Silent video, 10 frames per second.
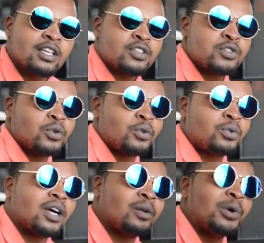So
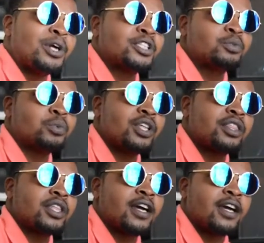I worked
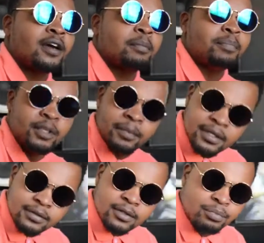with Bima
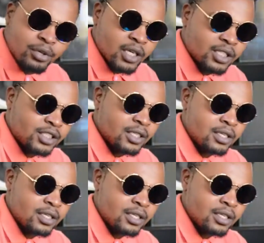on production,